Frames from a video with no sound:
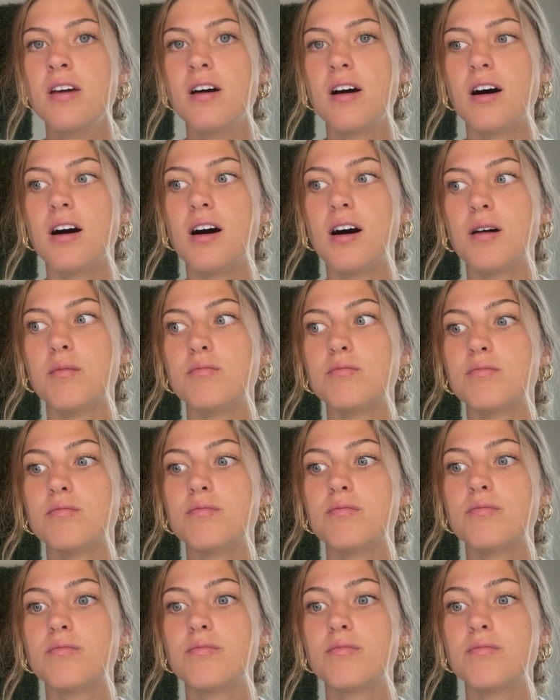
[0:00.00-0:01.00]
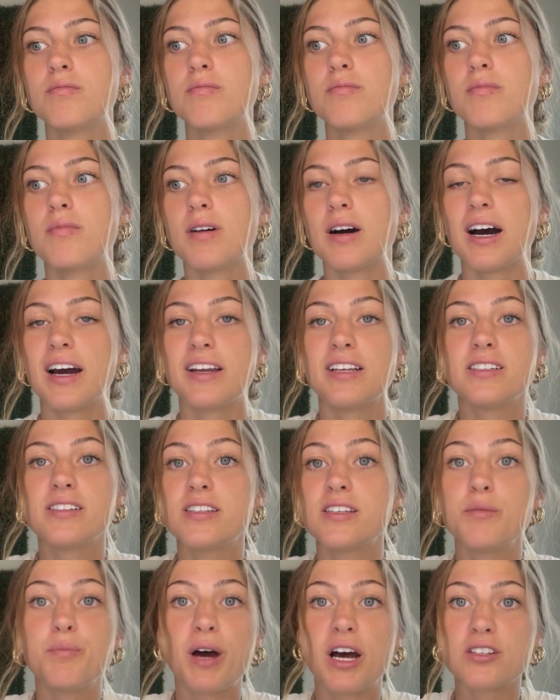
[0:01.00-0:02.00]
I didn't
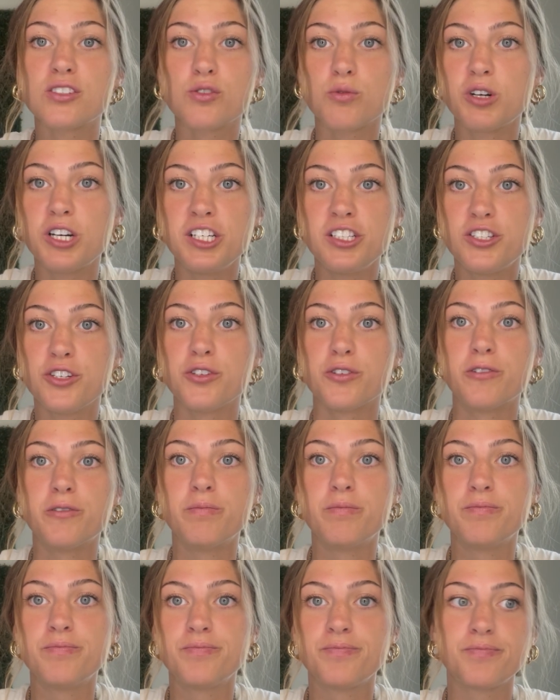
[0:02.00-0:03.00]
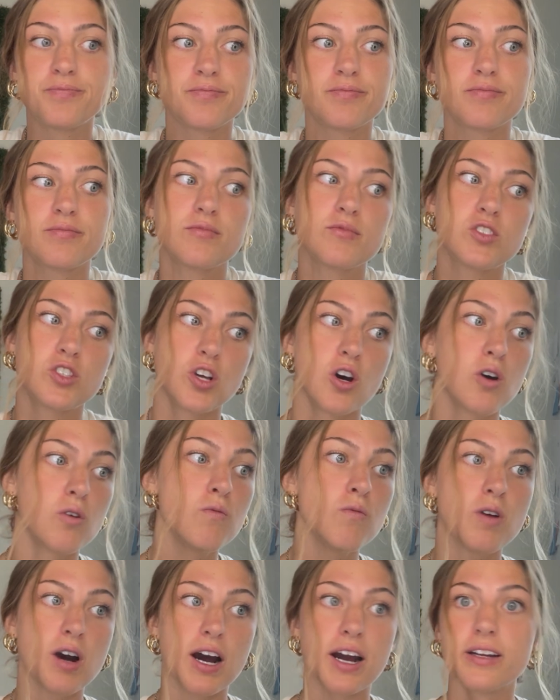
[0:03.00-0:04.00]
see past 22,
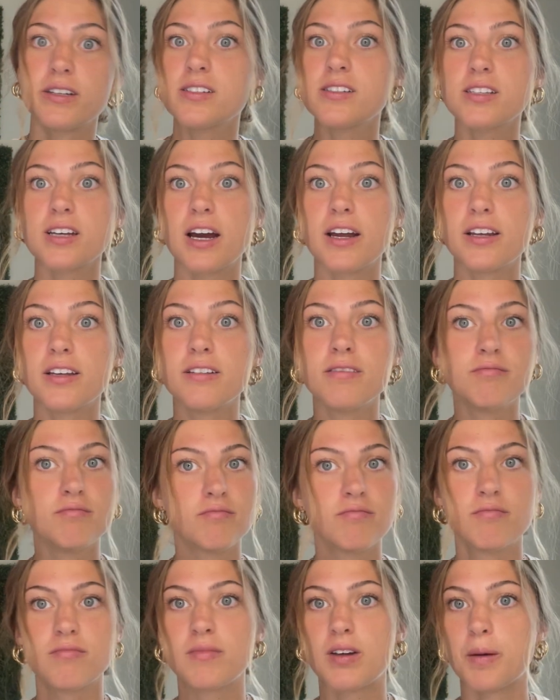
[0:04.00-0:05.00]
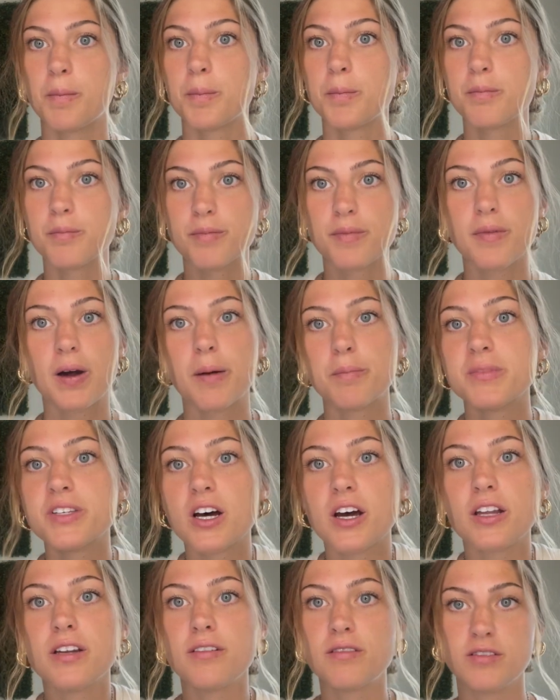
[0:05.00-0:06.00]
so I decided I'm
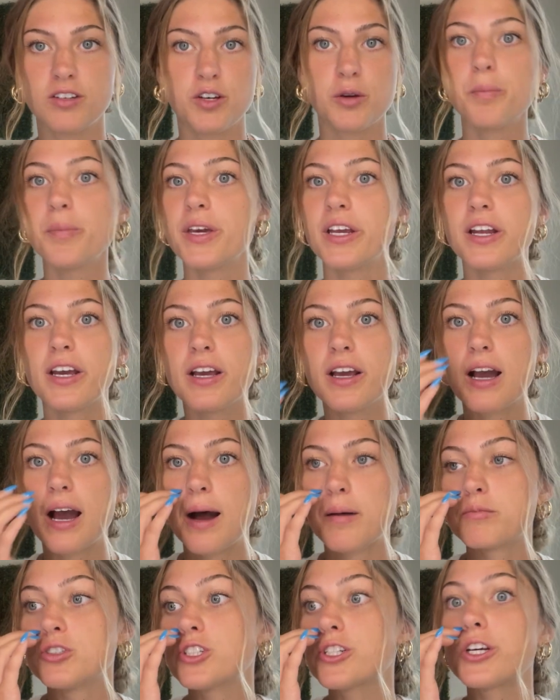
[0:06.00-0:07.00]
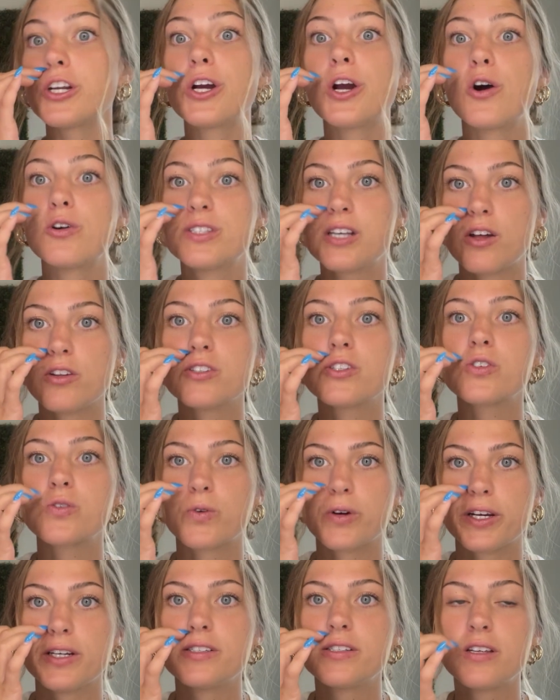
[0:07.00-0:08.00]
done competing. I'm just going to go tell the
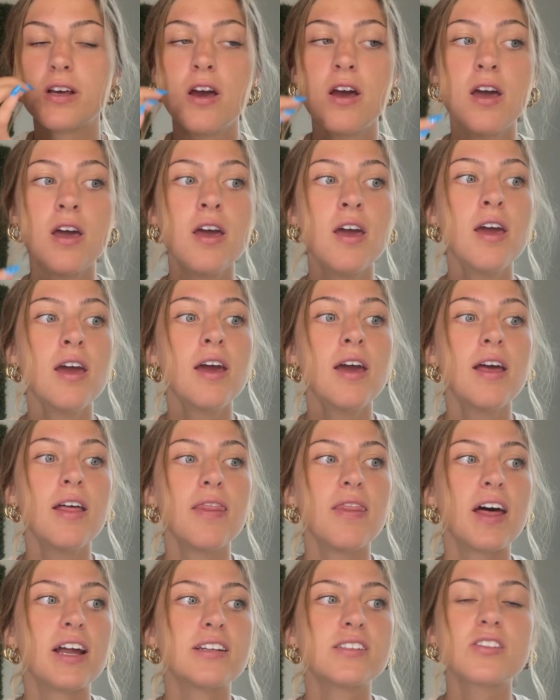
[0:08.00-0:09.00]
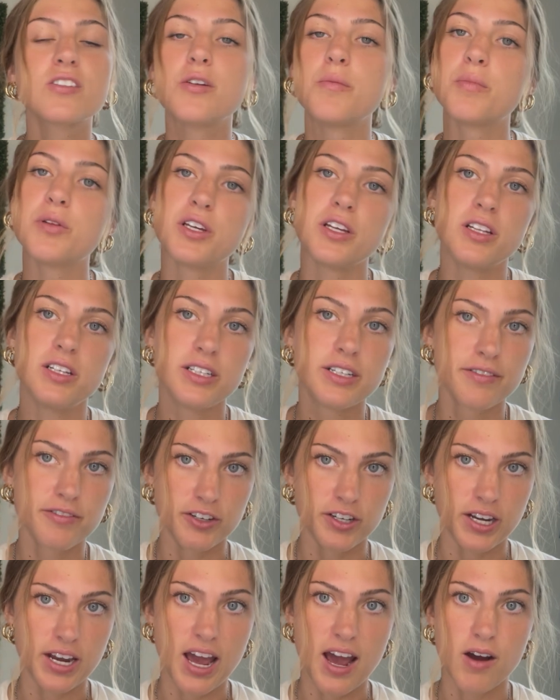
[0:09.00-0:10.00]
stories. That is completely
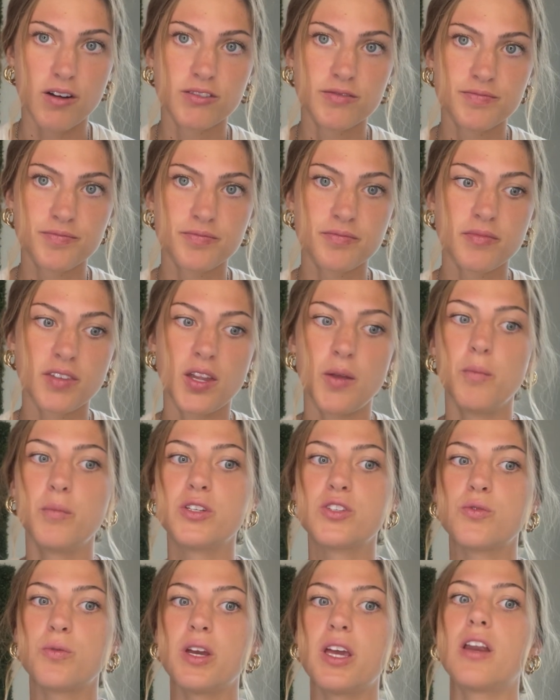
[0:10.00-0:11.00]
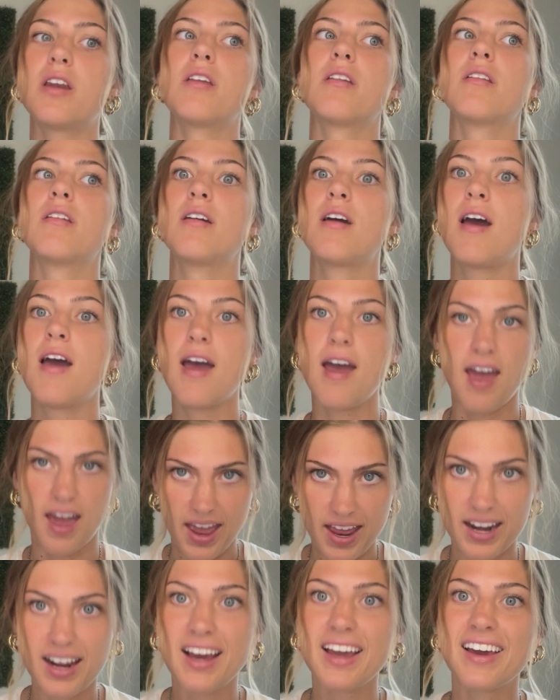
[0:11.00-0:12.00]
different now between
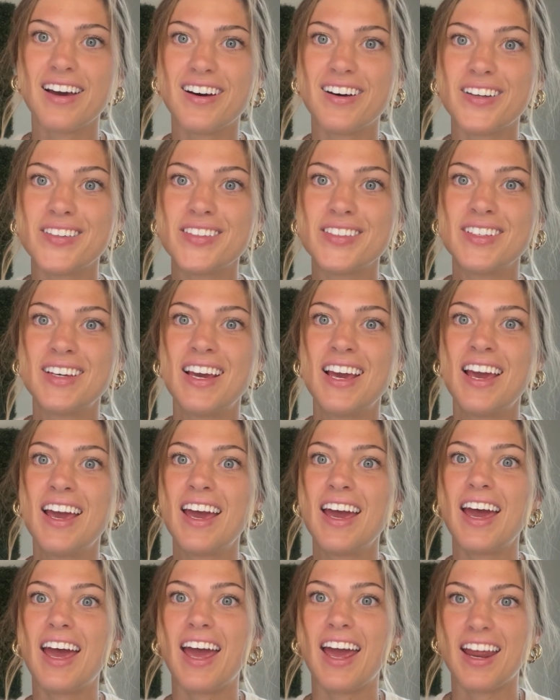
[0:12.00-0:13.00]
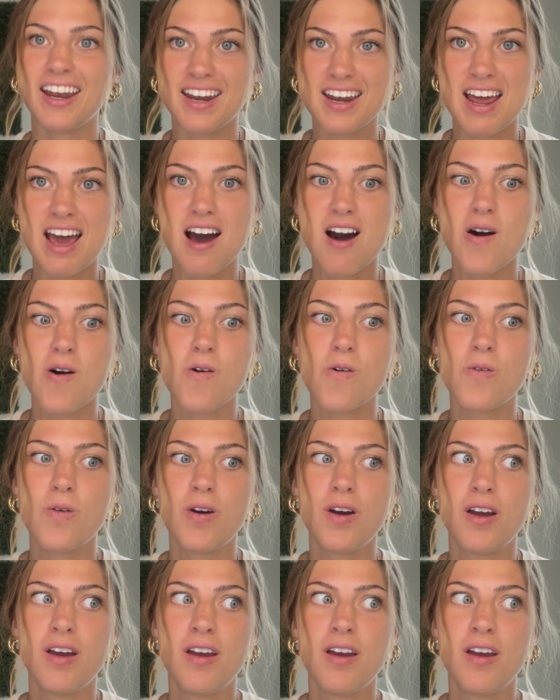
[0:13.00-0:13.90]
NIL and now